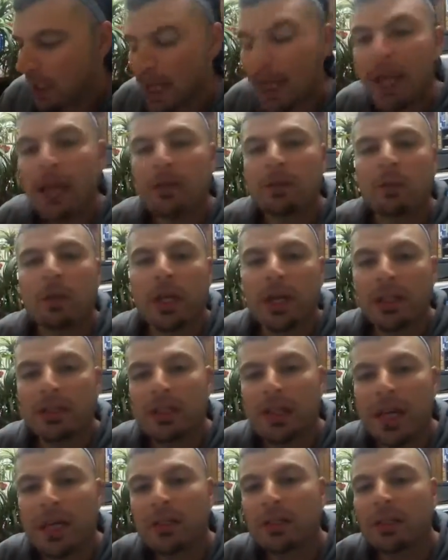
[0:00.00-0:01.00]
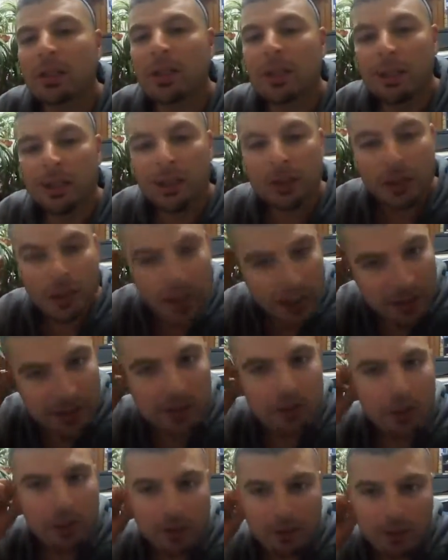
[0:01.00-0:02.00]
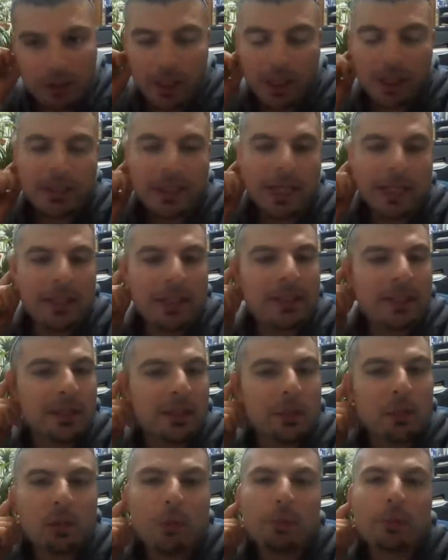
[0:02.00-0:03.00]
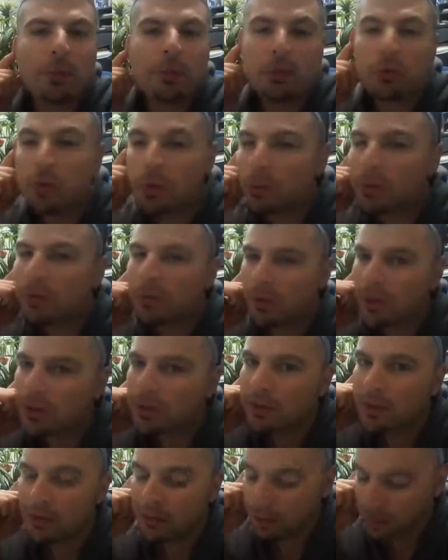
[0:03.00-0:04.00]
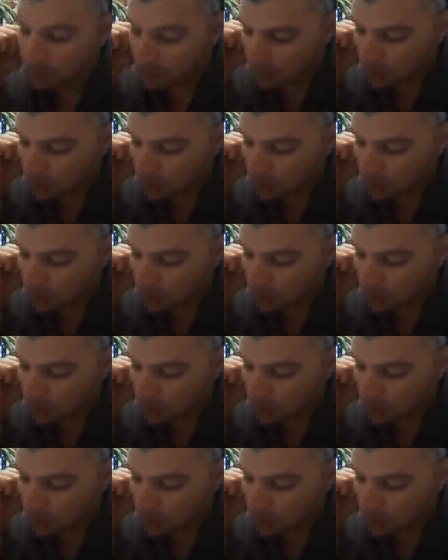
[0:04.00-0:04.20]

And it's actually, yes, you are right, and it's a triple integral.